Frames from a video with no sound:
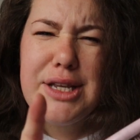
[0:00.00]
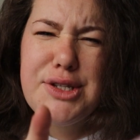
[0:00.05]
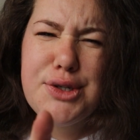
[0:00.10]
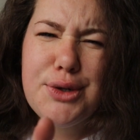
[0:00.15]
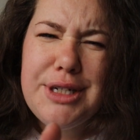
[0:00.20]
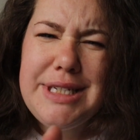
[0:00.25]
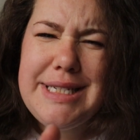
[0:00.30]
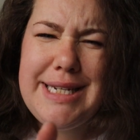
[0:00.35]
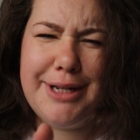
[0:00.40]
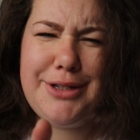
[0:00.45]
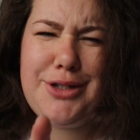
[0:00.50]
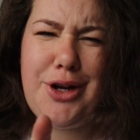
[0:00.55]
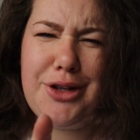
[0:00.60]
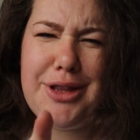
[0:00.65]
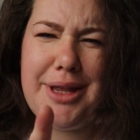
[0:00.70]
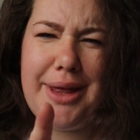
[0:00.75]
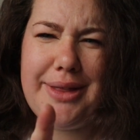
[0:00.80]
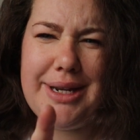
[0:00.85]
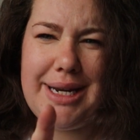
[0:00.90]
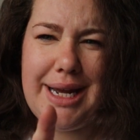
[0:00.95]
I saw a TikTok
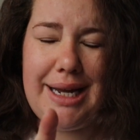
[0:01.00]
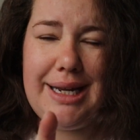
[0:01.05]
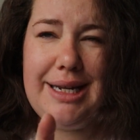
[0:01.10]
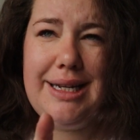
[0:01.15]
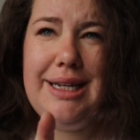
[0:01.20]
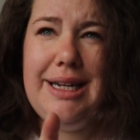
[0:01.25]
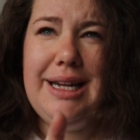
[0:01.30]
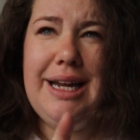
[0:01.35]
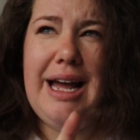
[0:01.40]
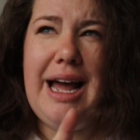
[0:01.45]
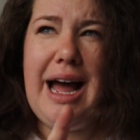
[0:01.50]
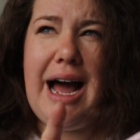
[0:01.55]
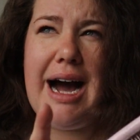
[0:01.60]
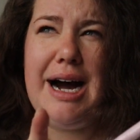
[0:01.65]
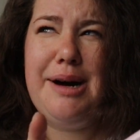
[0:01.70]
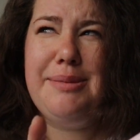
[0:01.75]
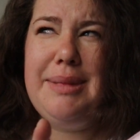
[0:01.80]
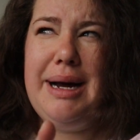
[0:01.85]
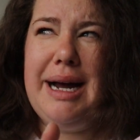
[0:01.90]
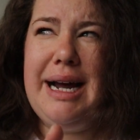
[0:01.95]
the other day
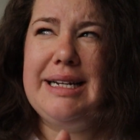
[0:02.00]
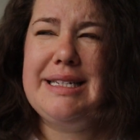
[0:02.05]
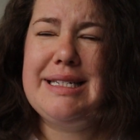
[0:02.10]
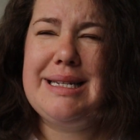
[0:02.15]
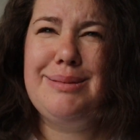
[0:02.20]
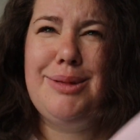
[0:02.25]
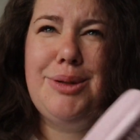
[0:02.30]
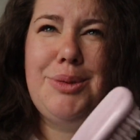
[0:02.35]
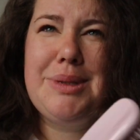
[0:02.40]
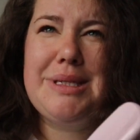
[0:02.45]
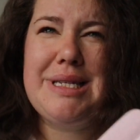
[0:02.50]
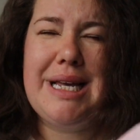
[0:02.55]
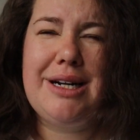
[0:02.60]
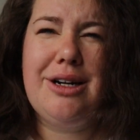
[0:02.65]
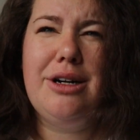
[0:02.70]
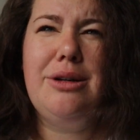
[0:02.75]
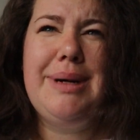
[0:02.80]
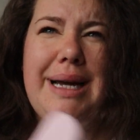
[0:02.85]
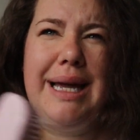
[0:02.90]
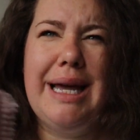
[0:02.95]
and someone was like,
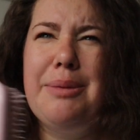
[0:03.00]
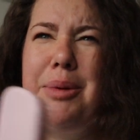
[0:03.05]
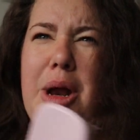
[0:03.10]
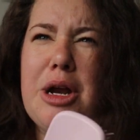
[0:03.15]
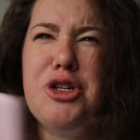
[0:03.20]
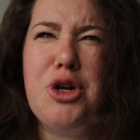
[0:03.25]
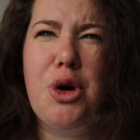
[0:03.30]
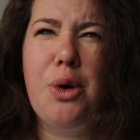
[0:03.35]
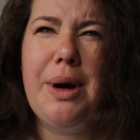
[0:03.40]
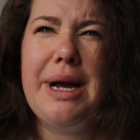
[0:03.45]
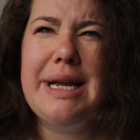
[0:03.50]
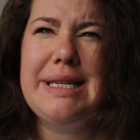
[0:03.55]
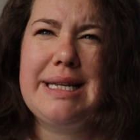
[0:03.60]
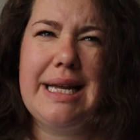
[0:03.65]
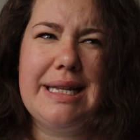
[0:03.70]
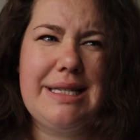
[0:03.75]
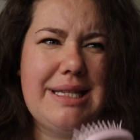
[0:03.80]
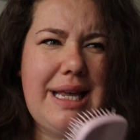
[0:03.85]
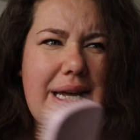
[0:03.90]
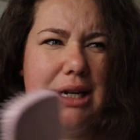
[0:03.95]
oh, my hairbrush always
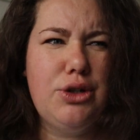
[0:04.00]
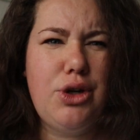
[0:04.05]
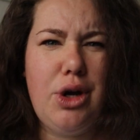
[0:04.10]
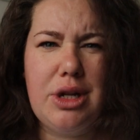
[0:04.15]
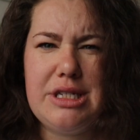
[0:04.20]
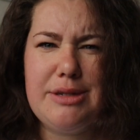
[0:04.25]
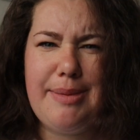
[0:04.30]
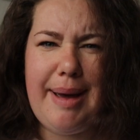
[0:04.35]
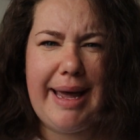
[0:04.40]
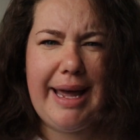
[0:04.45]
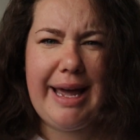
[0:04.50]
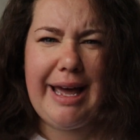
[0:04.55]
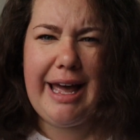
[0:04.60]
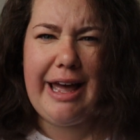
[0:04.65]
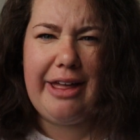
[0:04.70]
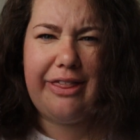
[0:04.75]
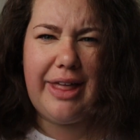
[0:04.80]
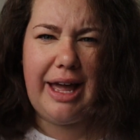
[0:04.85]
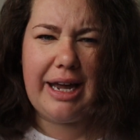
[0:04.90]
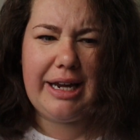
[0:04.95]
gets like knots in my hair
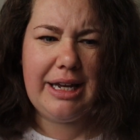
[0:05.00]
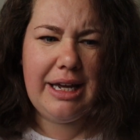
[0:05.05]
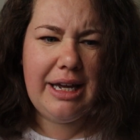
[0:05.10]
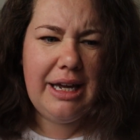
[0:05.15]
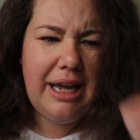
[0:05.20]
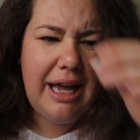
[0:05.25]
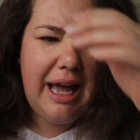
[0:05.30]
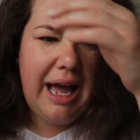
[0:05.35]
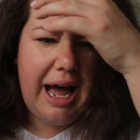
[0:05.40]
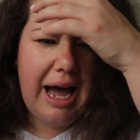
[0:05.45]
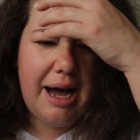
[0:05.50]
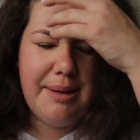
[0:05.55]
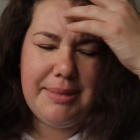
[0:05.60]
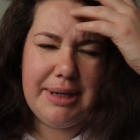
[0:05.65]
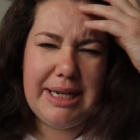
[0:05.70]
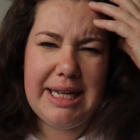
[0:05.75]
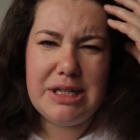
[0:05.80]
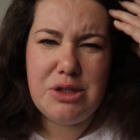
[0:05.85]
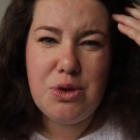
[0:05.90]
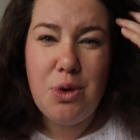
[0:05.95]
and like
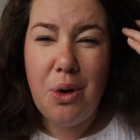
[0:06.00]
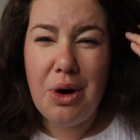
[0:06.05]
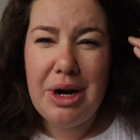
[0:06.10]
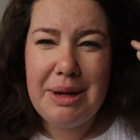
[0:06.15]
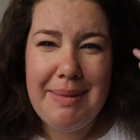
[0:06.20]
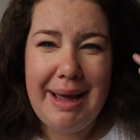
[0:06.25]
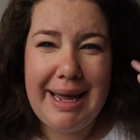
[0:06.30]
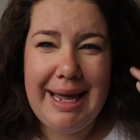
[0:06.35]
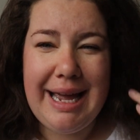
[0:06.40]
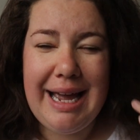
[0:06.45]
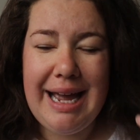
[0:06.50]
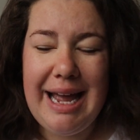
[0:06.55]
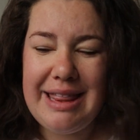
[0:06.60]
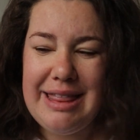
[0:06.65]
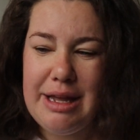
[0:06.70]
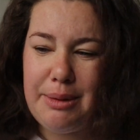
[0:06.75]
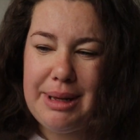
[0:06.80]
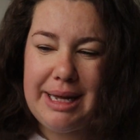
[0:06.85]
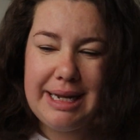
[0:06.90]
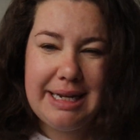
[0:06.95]
gets caught in my hair. And
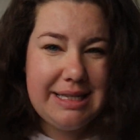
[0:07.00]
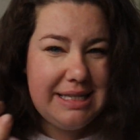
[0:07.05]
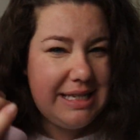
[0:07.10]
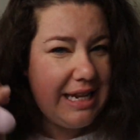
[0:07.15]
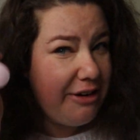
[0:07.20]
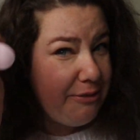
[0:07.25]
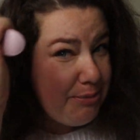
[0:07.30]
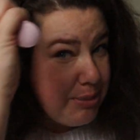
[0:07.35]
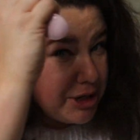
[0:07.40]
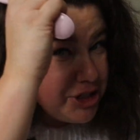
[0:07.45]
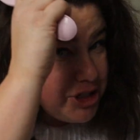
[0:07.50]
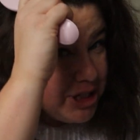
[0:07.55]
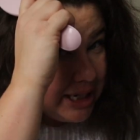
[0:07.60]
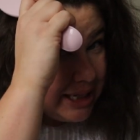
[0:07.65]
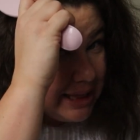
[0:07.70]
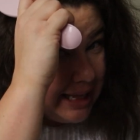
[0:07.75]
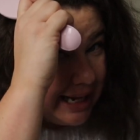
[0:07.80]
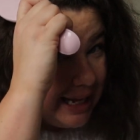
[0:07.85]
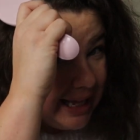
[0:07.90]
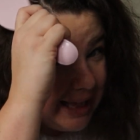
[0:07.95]
they were like, instead of brushing
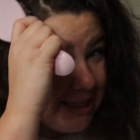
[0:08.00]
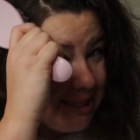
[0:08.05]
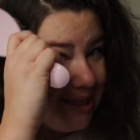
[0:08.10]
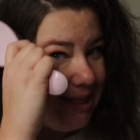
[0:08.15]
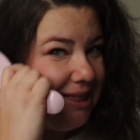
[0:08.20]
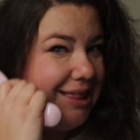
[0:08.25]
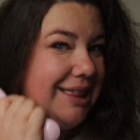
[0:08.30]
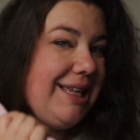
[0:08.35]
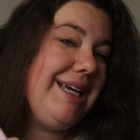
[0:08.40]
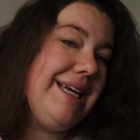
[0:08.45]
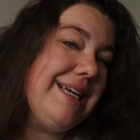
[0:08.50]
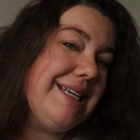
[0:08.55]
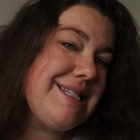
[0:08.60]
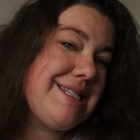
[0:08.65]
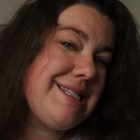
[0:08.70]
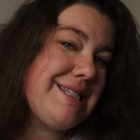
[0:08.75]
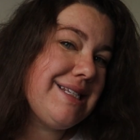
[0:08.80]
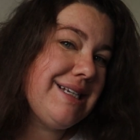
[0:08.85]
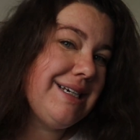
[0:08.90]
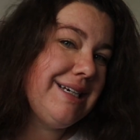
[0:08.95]
it like
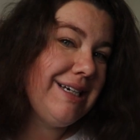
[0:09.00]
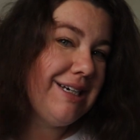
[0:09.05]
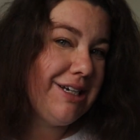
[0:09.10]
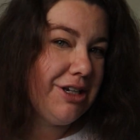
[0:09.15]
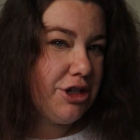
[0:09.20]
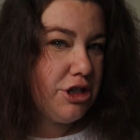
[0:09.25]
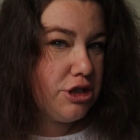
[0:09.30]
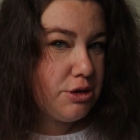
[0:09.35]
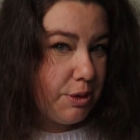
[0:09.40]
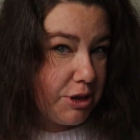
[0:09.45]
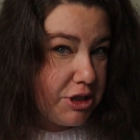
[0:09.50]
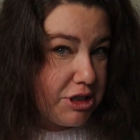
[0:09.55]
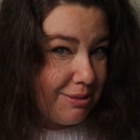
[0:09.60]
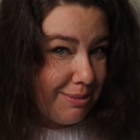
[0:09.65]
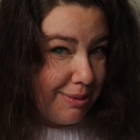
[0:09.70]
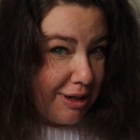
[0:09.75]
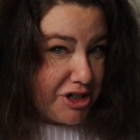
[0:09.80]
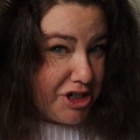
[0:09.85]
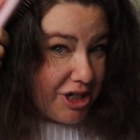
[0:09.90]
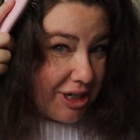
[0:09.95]
this, you're supposed to
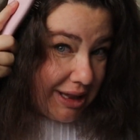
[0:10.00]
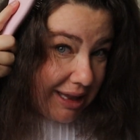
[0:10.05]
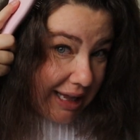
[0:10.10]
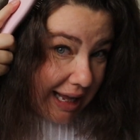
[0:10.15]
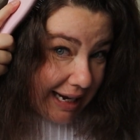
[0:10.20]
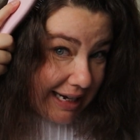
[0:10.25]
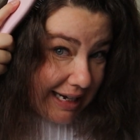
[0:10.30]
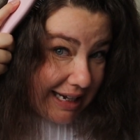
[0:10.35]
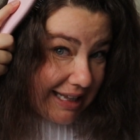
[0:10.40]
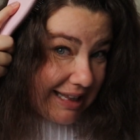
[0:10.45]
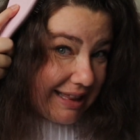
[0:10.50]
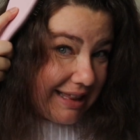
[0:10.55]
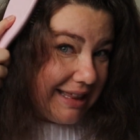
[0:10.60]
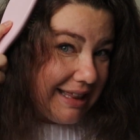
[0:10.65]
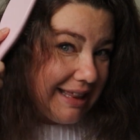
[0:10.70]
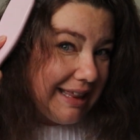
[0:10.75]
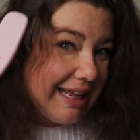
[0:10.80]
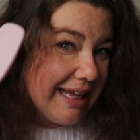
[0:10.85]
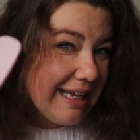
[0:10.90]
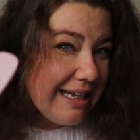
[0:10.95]
brush it like
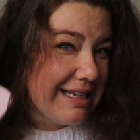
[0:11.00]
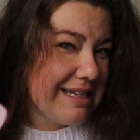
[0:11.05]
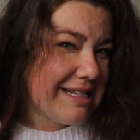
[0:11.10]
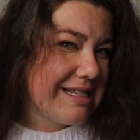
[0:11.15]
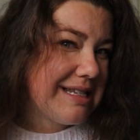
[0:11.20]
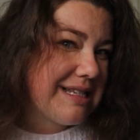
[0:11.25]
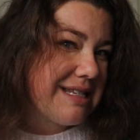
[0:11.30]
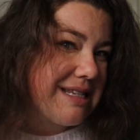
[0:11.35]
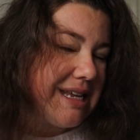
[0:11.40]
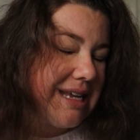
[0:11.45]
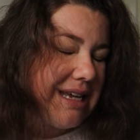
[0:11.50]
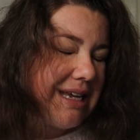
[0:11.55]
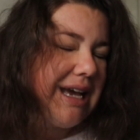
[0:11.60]
this.